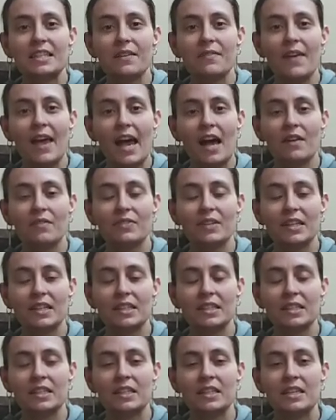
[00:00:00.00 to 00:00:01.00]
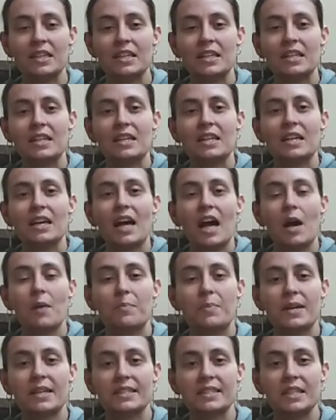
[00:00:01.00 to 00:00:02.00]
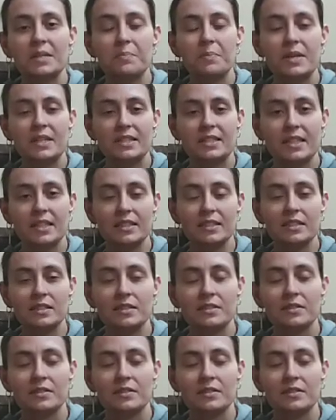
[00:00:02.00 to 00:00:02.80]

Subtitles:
of having a busy business,